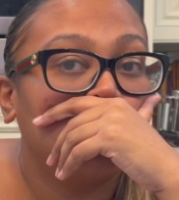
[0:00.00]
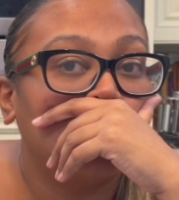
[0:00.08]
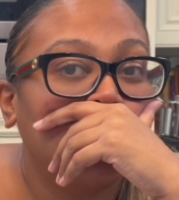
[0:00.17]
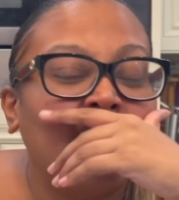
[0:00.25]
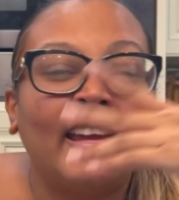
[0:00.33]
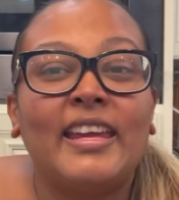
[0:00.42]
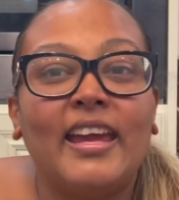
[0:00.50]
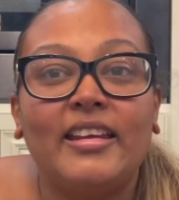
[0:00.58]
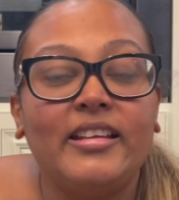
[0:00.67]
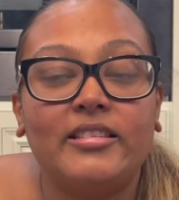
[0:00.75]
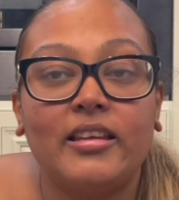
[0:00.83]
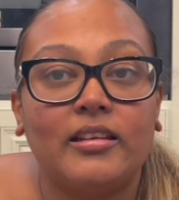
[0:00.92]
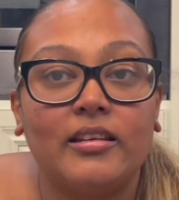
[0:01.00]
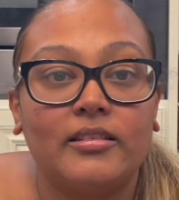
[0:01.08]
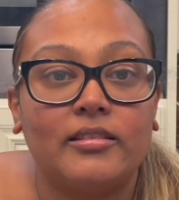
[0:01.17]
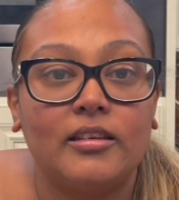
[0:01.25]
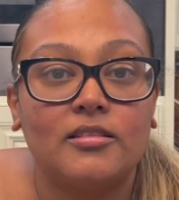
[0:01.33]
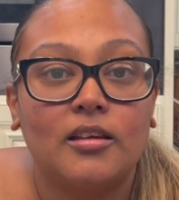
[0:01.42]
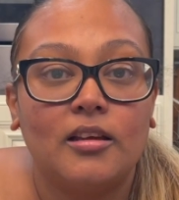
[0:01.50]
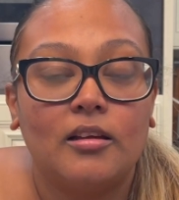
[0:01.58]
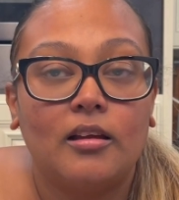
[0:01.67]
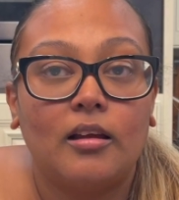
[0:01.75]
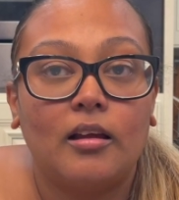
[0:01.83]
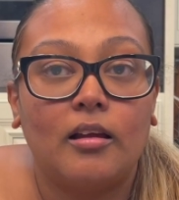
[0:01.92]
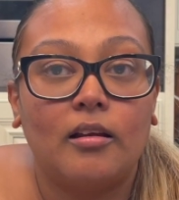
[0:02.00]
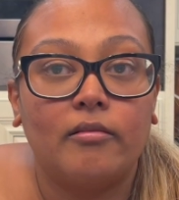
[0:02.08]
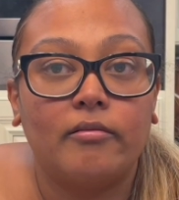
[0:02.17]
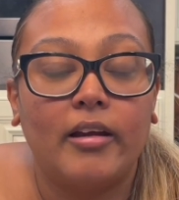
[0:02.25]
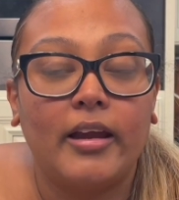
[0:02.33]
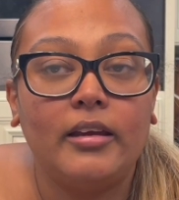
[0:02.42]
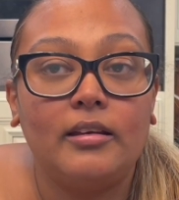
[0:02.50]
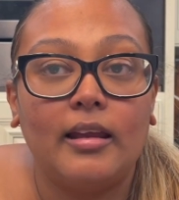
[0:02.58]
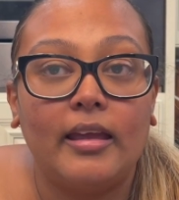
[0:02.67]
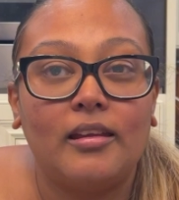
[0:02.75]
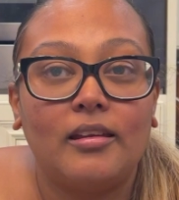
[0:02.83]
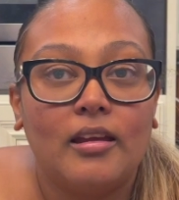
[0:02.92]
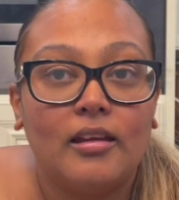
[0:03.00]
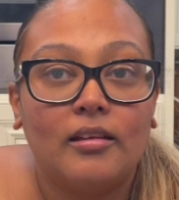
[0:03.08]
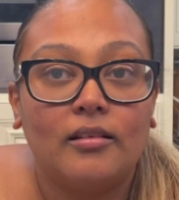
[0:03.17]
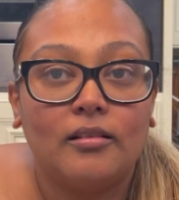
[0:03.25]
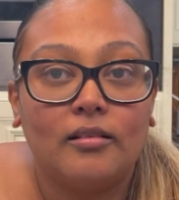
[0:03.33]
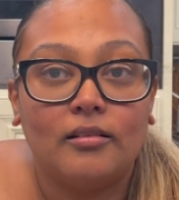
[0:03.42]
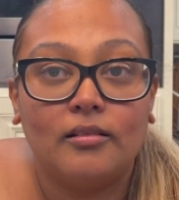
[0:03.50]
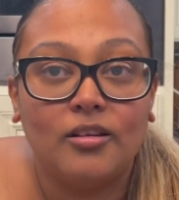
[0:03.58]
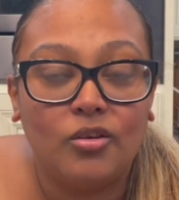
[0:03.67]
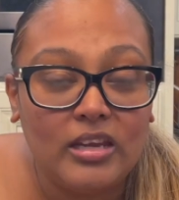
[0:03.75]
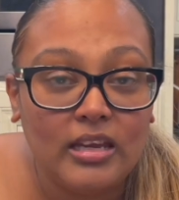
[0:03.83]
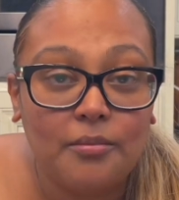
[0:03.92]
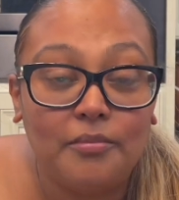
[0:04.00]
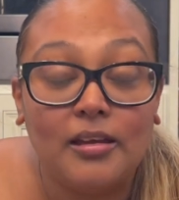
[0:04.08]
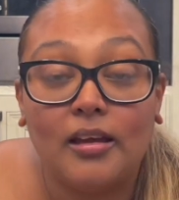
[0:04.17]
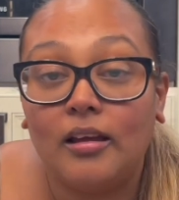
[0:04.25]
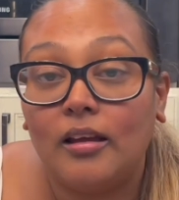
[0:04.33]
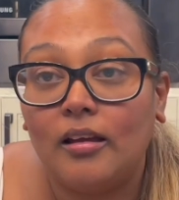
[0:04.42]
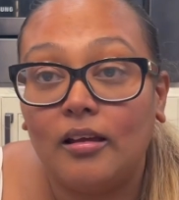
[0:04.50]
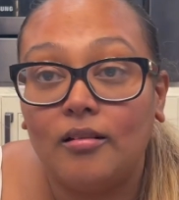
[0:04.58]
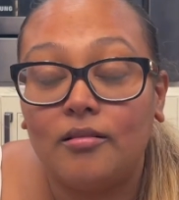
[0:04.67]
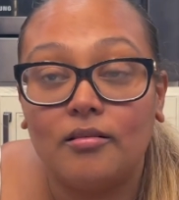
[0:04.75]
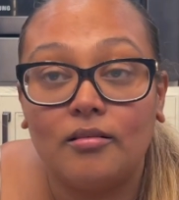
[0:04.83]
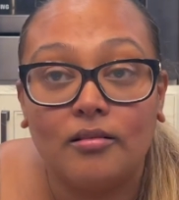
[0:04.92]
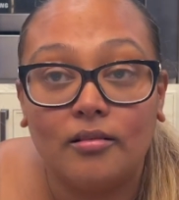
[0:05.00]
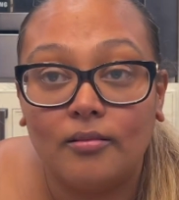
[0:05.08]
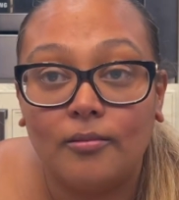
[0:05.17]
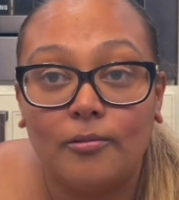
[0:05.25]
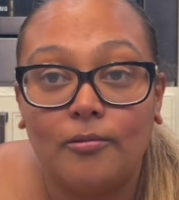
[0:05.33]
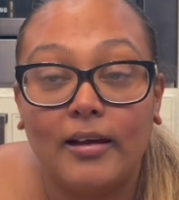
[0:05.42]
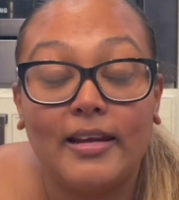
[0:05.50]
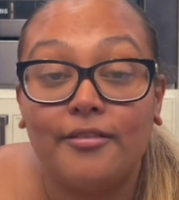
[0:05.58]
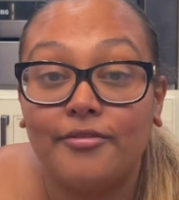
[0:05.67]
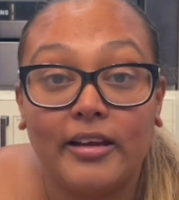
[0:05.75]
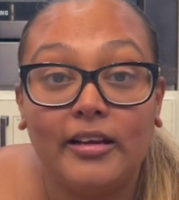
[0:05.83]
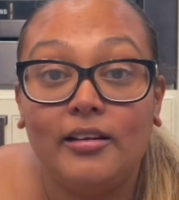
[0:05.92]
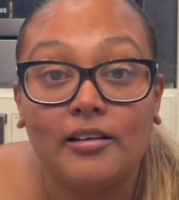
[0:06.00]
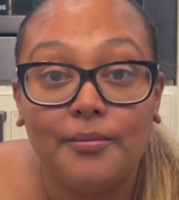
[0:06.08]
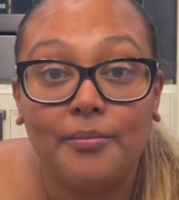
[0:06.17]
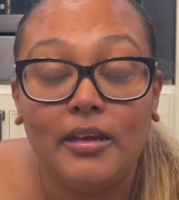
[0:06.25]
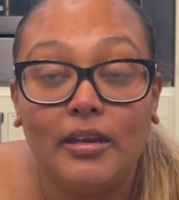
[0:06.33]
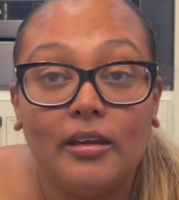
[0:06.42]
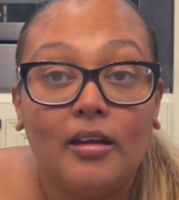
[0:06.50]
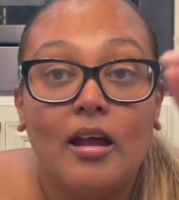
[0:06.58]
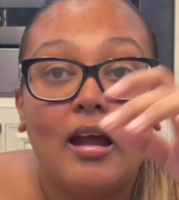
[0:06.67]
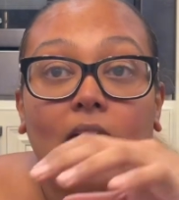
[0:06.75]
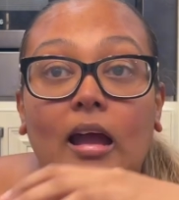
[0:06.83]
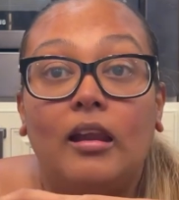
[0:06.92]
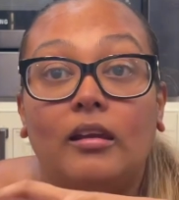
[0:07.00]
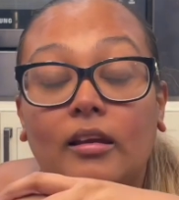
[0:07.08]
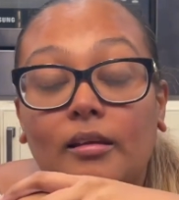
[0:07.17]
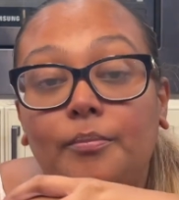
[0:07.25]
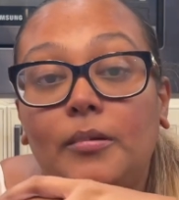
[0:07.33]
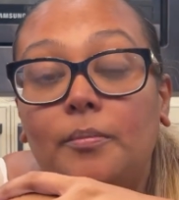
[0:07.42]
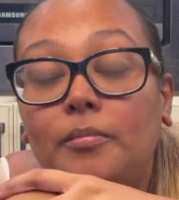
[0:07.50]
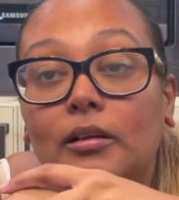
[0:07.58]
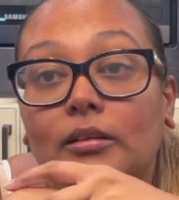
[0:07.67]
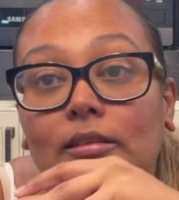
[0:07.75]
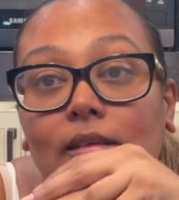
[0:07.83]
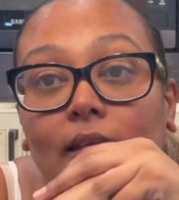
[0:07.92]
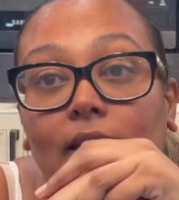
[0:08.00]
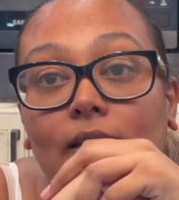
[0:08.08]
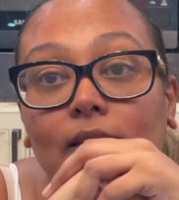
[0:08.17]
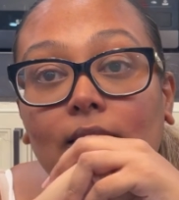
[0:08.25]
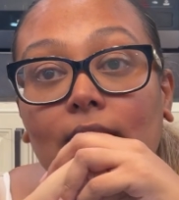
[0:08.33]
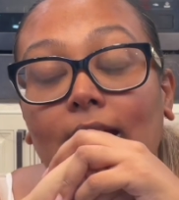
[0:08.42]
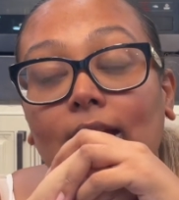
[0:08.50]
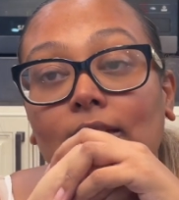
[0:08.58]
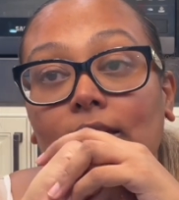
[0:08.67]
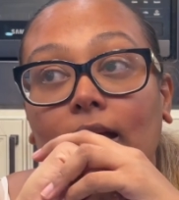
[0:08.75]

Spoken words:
like any sicknesses, right, like leukemia or whatever it could be. A lot of people think that